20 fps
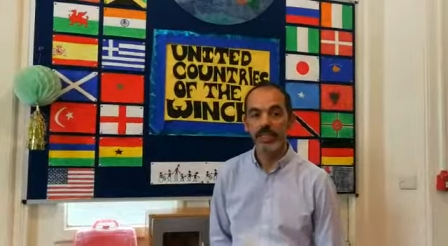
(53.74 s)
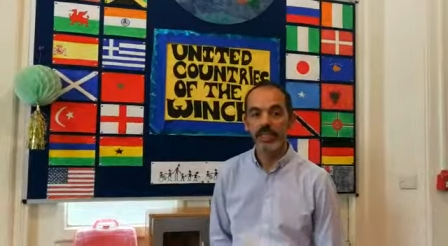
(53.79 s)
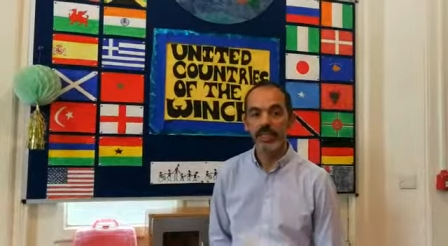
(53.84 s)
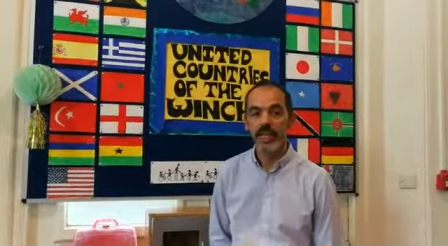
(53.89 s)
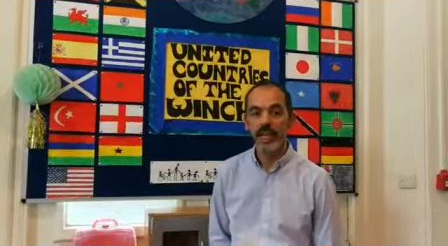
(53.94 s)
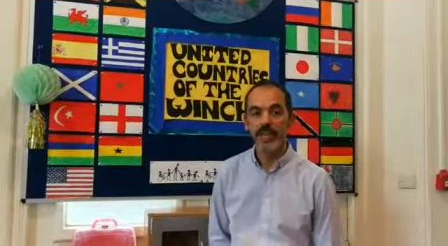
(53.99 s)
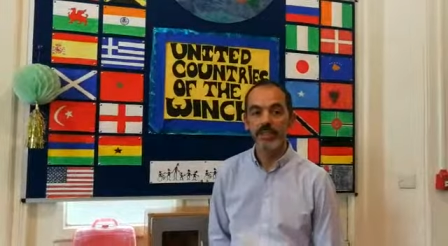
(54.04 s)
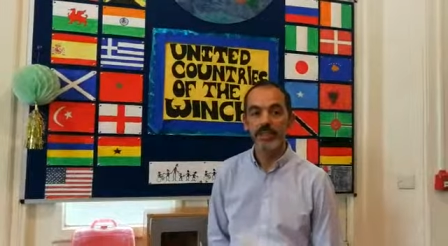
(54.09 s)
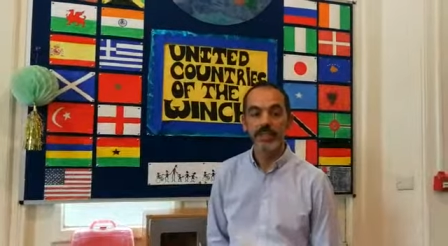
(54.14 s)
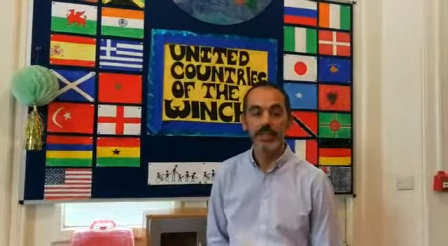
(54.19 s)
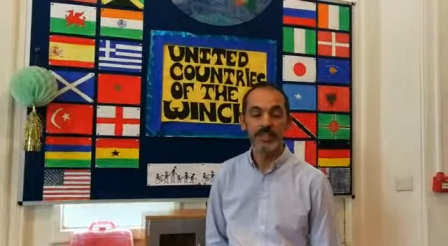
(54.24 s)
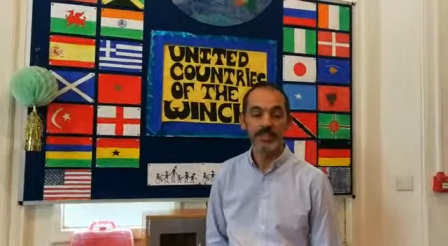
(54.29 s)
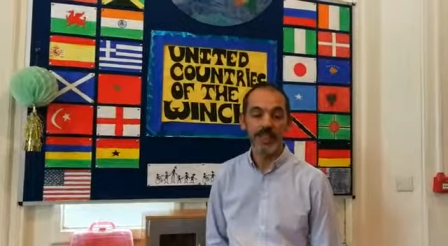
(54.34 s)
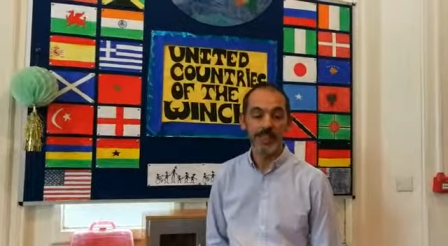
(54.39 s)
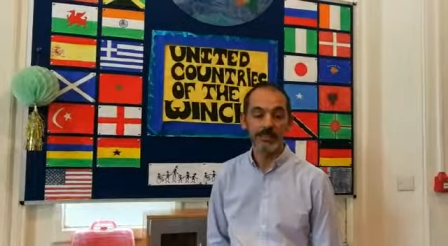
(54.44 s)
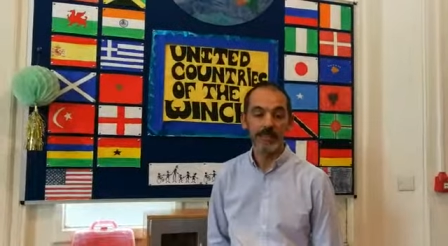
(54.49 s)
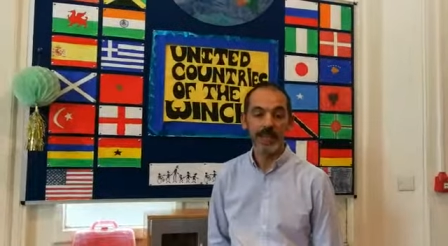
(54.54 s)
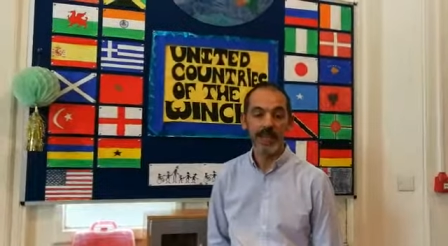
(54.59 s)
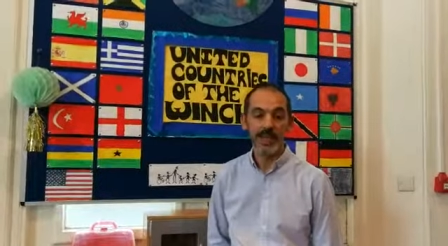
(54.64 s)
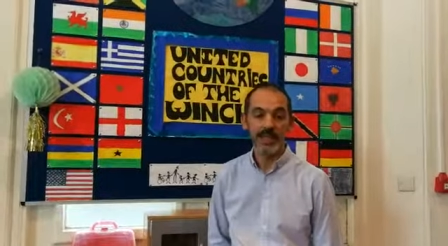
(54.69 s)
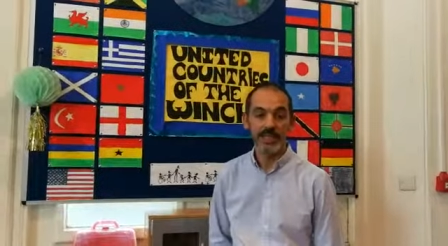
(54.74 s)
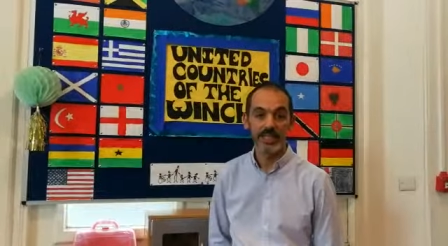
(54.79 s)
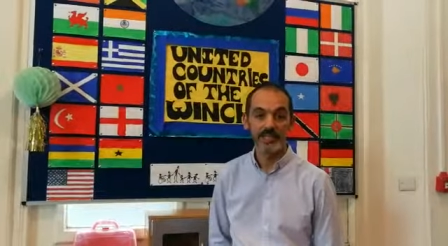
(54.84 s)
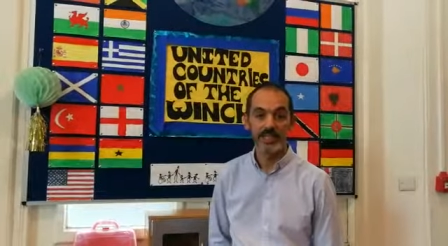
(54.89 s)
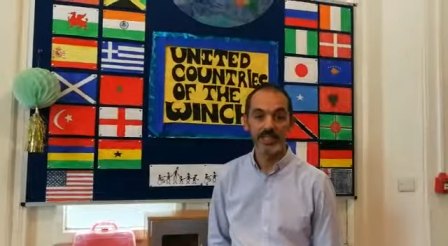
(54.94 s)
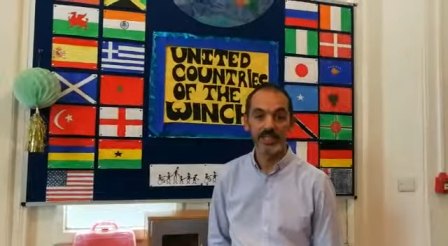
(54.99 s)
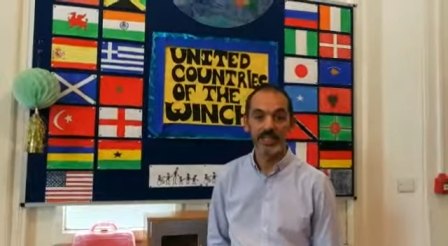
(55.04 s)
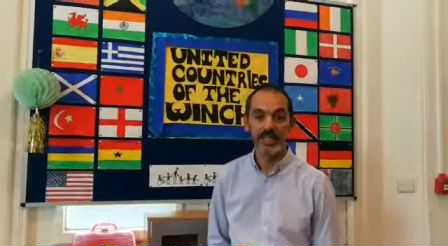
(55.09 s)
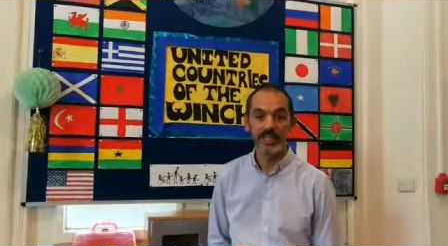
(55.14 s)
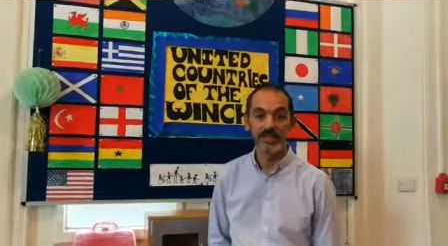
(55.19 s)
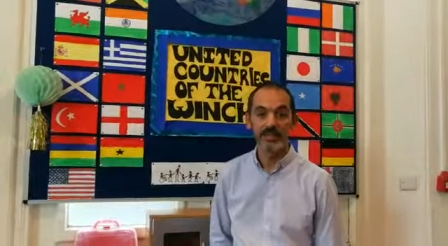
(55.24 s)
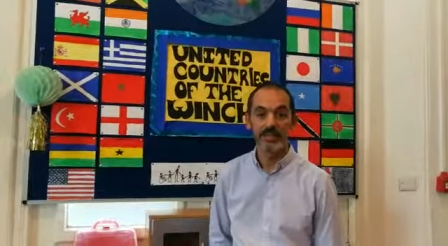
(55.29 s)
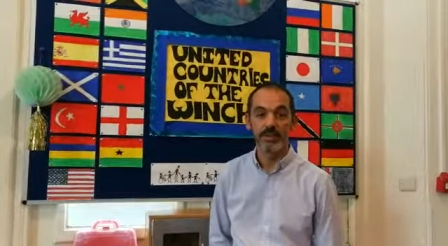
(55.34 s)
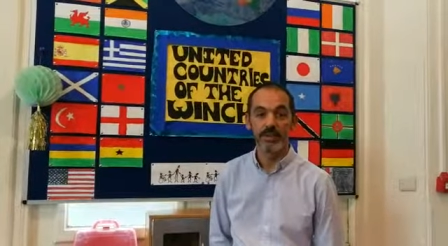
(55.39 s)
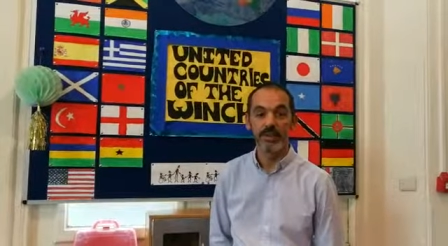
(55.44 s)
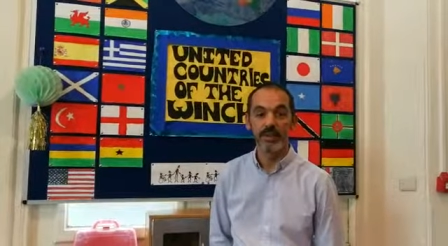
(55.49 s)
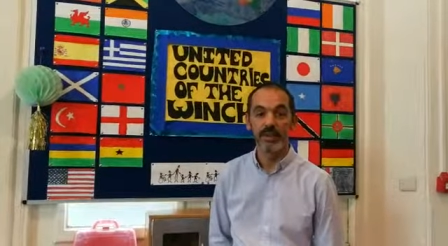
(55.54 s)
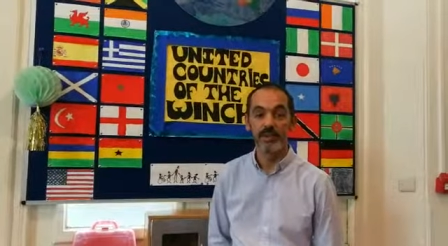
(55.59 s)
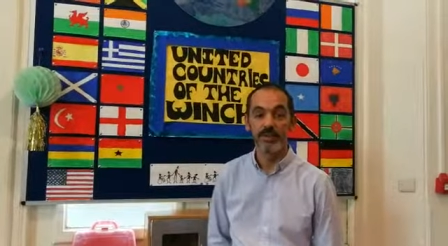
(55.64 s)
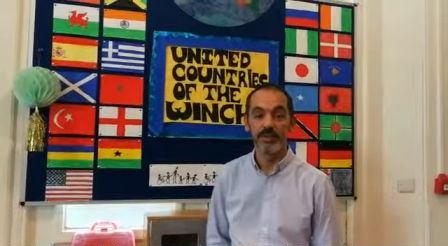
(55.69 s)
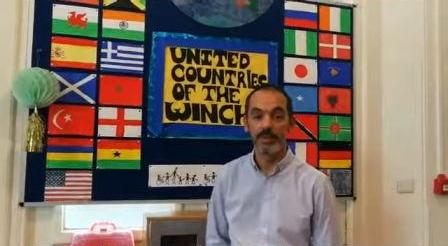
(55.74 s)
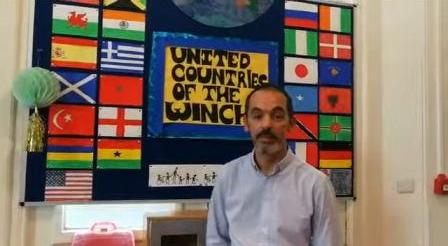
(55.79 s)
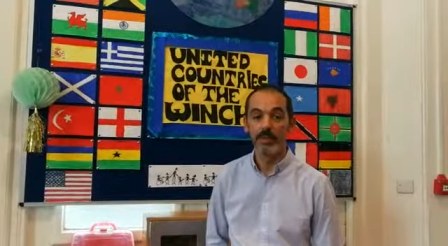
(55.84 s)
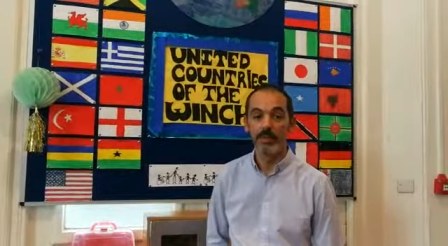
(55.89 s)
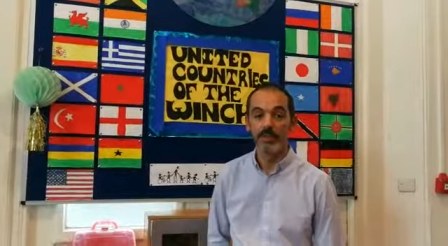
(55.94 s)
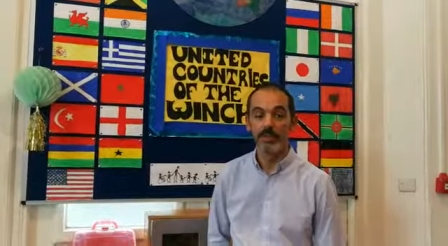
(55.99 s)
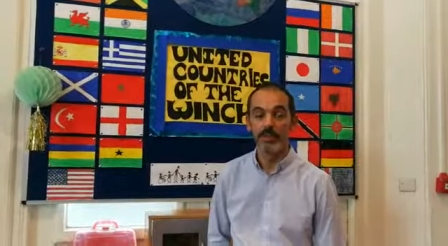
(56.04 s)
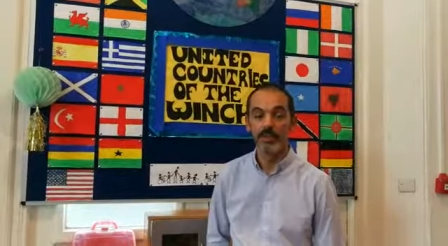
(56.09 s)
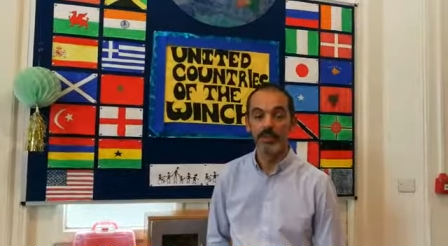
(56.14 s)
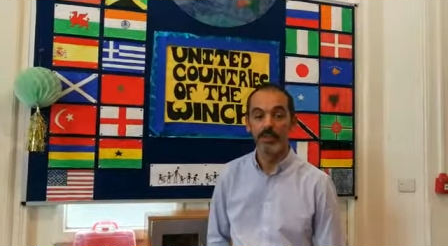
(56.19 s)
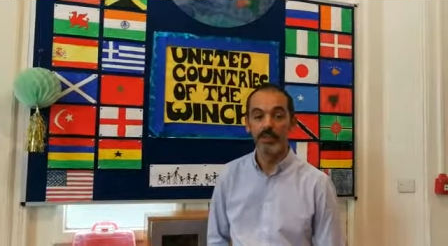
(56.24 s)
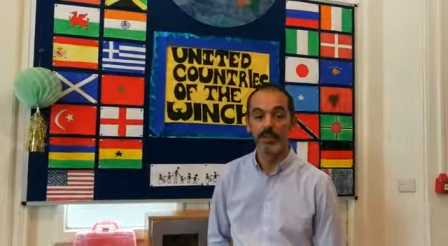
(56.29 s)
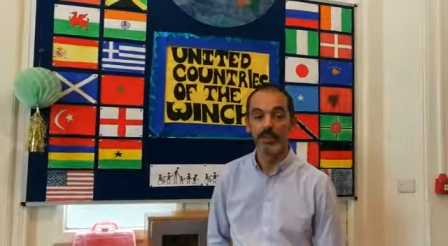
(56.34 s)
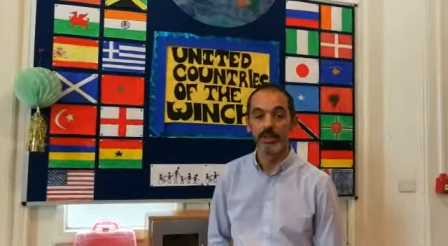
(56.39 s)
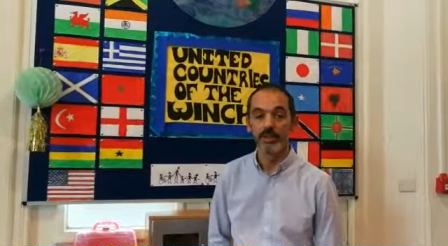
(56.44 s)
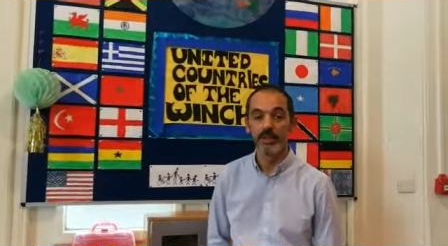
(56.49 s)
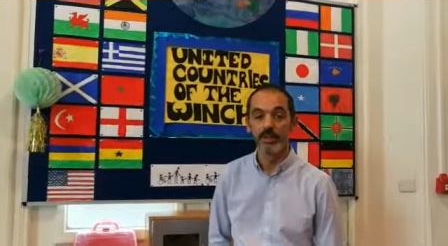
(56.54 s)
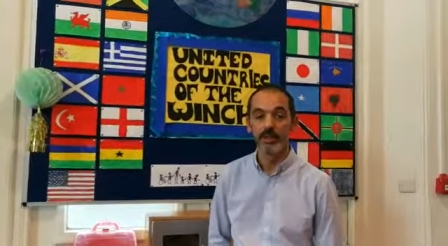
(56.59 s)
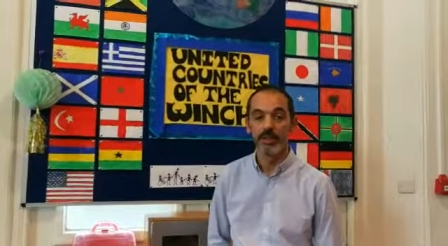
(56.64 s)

teenagers and summer activities for families and children.